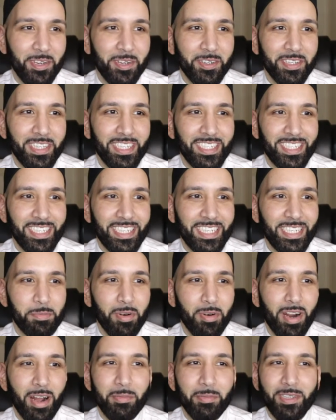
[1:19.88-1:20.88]
he's
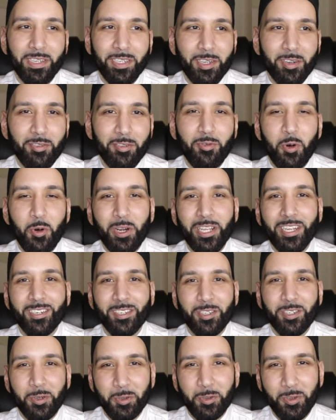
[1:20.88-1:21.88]
probably a good 40
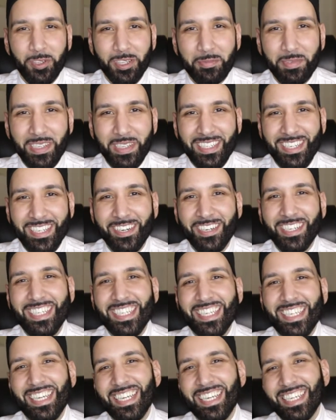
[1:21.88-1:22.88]
years older than me. So
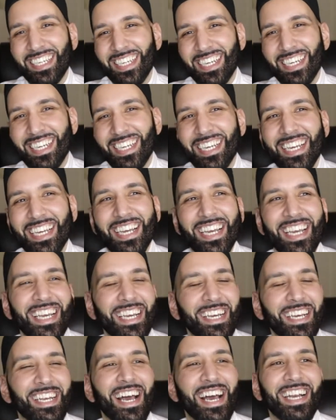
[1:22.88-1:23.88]
it's
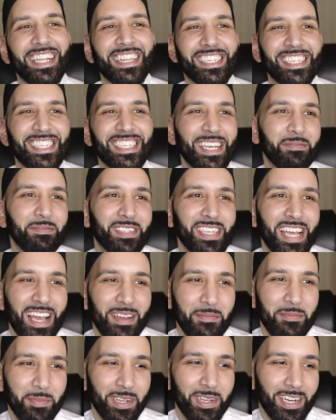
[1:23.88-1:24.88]
not at the same
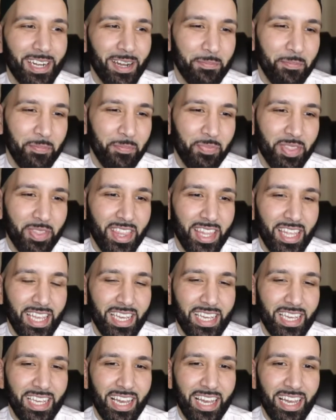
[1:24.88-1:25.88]
time, but
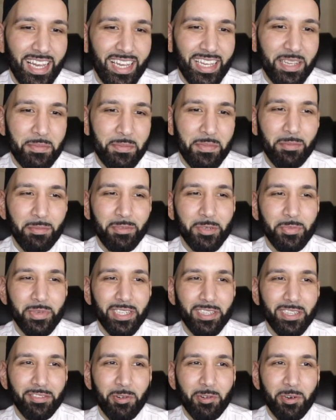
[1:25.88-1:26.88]
Imam
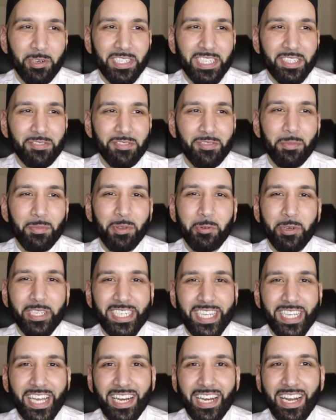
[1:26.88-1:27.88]
Jameel, of course, is from
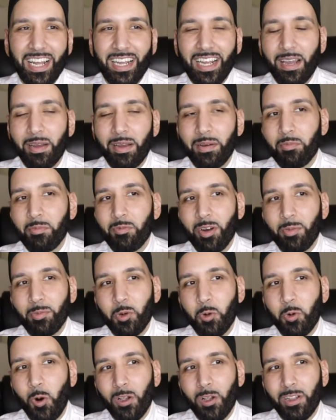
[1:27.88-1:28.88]
Louisiana. I'm from
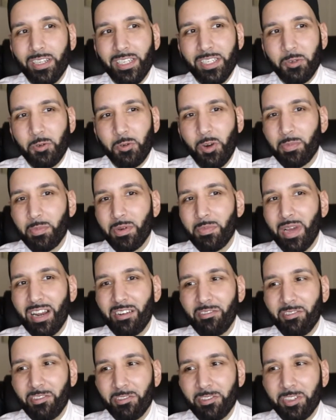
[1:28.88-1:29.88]
New Orleans, grew up in
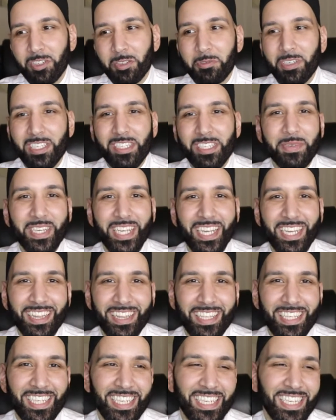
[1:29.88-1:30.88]
Baton Rouge, went to
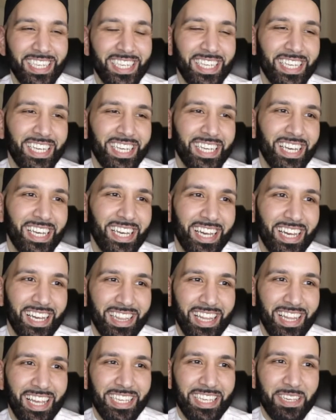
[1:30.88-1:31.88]
McKinley,
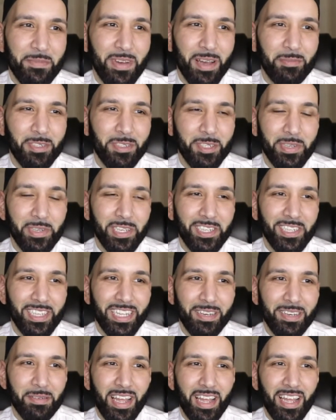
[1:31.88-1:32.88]
like Imam Jameel,
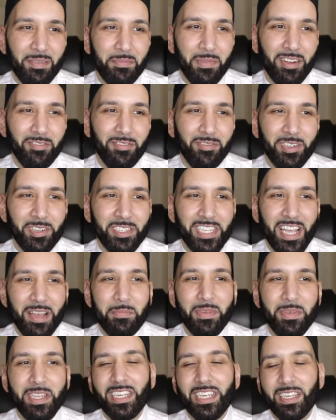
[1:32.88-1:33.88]
and my first
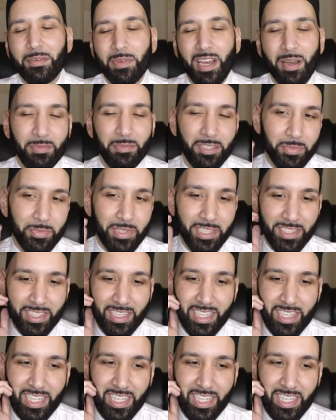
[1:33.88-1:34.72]
time meeting Imam Jameel,